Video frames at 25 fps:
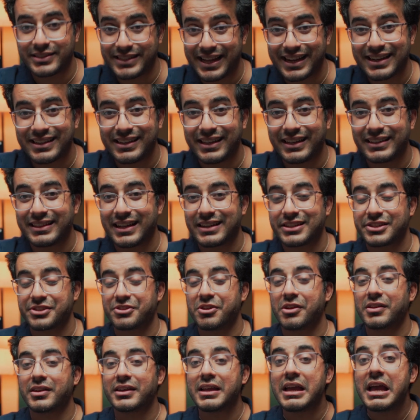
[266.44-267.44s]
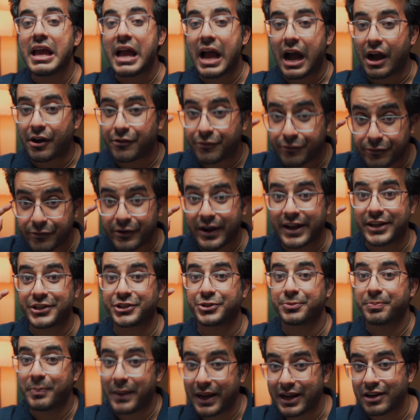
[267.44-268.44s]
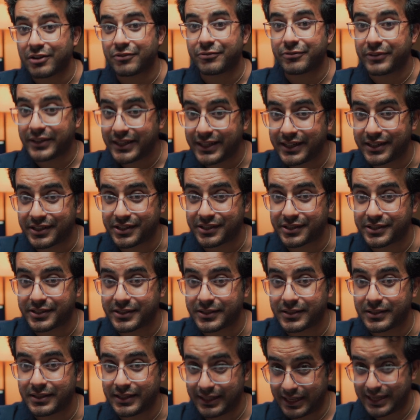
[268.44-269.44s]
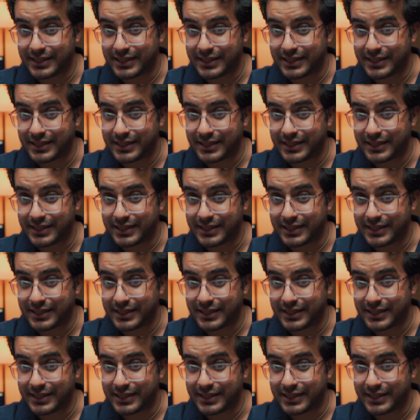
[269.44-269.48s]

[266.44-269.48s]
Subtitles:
on a technique that's called a fresh pair of ears.